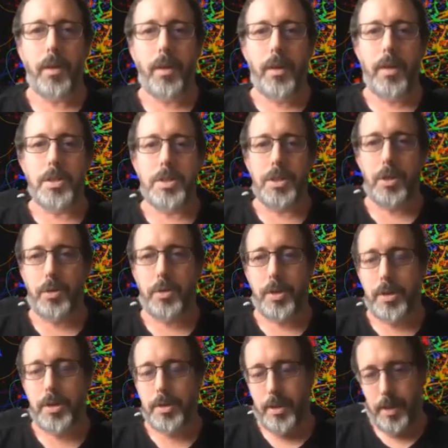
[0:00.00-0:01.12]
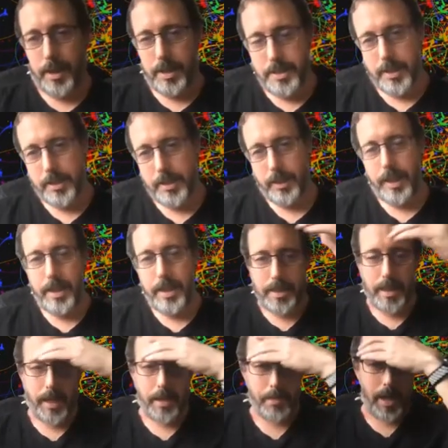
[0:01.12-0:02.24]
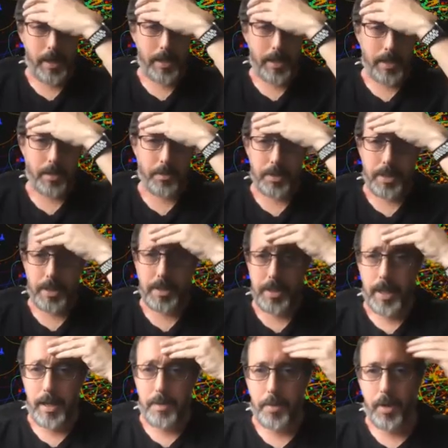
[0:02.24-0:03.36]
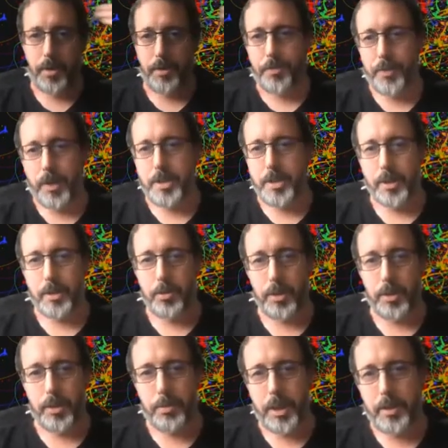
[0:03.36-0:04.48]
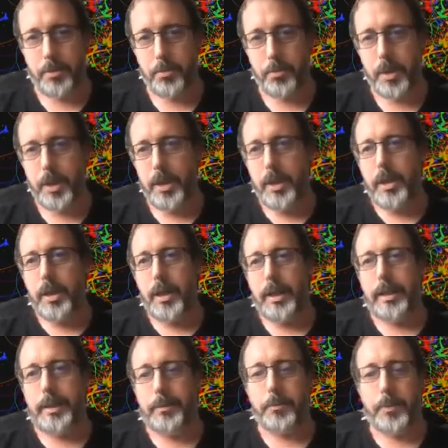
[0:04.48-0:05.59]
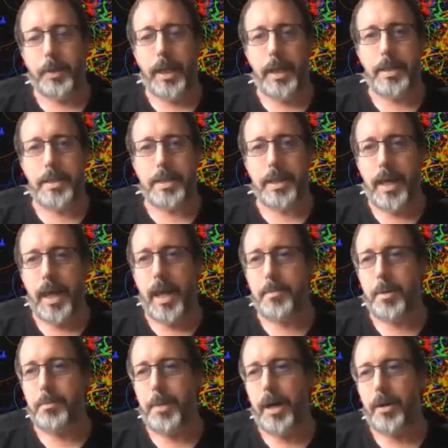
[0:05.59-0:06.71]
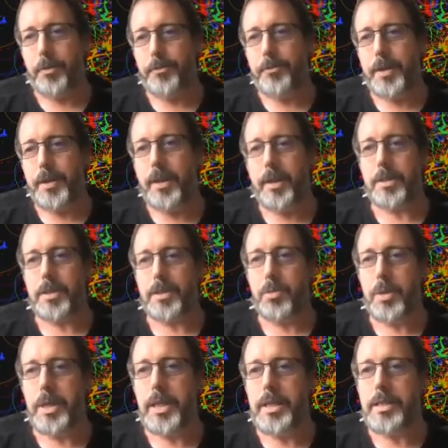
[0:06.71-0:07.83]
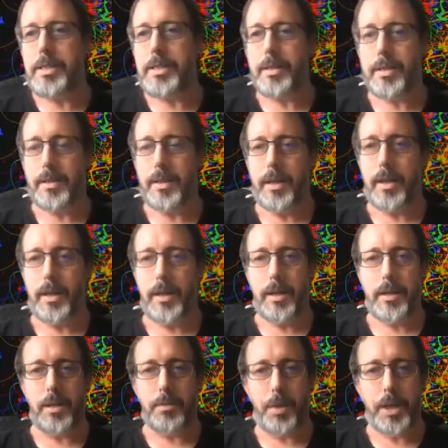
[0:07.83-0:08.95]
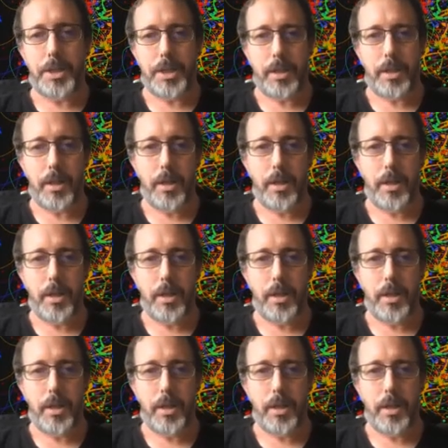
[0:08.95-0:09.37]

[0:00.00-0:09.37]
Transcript: So like I said, the latest game that I did was this game called Fragile Equilibrium. And it's a game about feeling squeezed in depression.